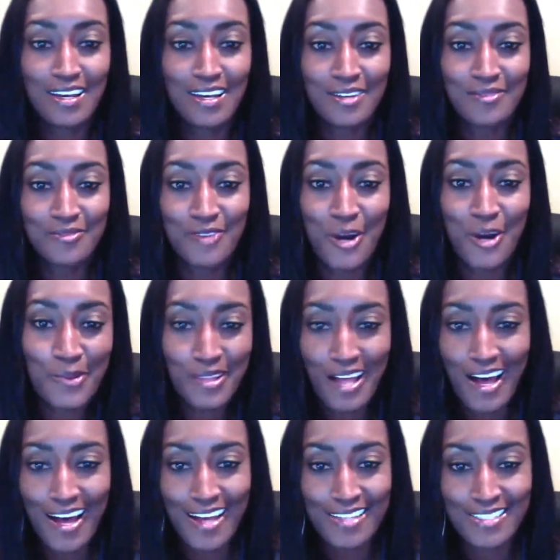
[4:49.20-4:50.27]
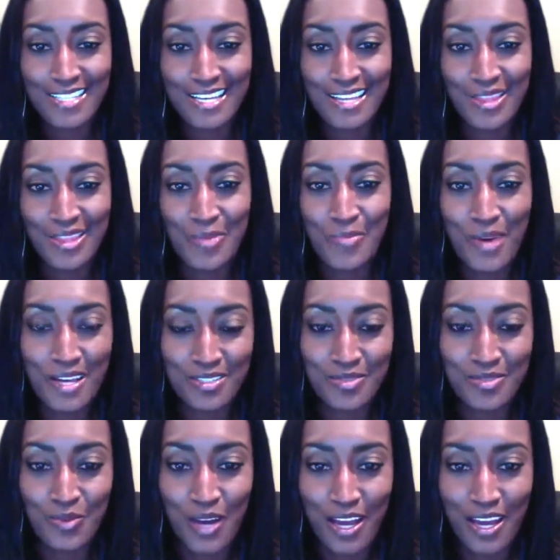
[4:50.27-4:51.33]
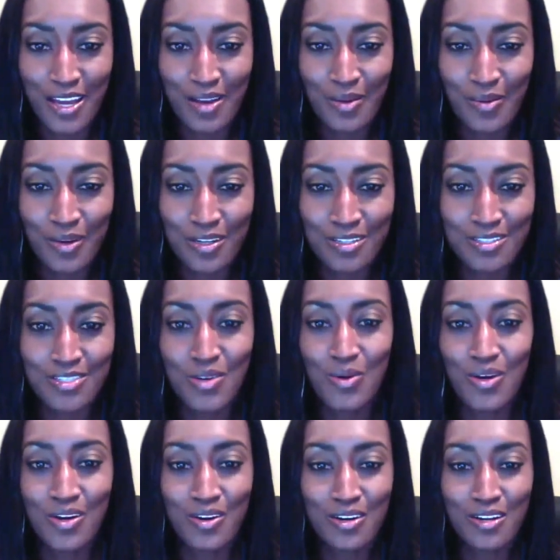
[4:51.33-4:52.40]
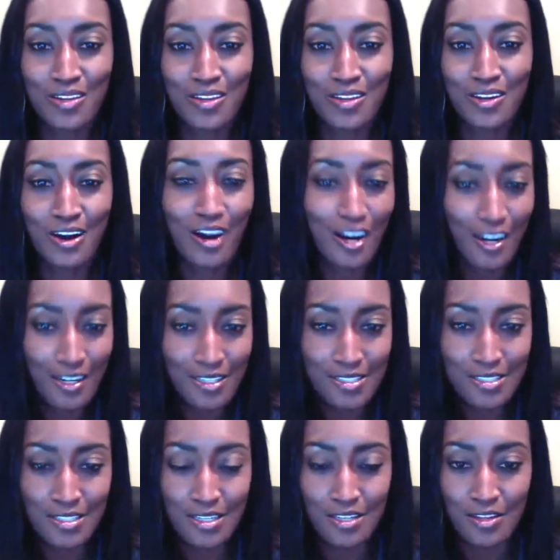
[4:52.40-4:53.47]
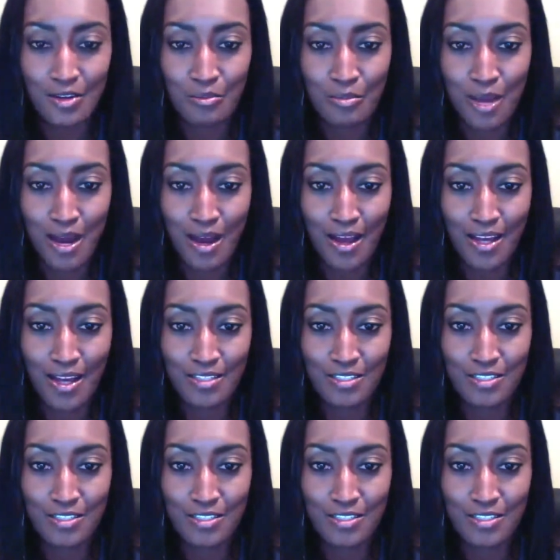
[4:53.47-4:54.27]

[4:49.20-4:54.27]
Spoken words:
verbalize in the best way what is going on in their hearts and in their minds.